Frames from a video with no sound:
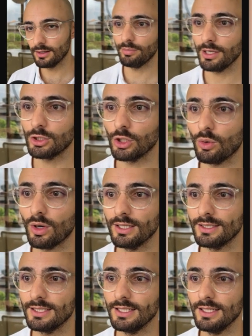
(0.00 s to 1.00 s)
picture
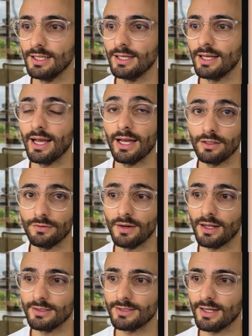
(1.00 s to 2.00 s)
quality and
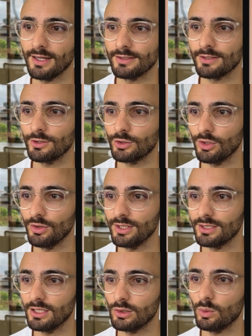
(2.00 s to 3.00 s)
file size. So this
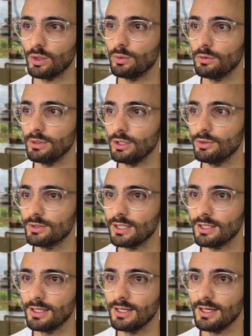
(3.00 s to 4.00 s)
is what we'll be
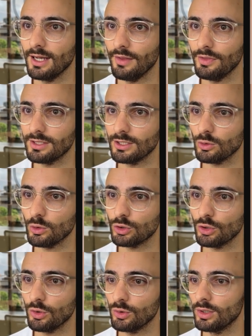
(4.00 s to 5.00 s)
using. And this is
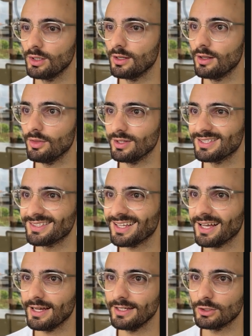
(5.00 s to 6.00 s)
also the
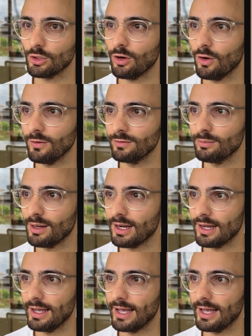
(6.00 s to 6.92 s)
size of my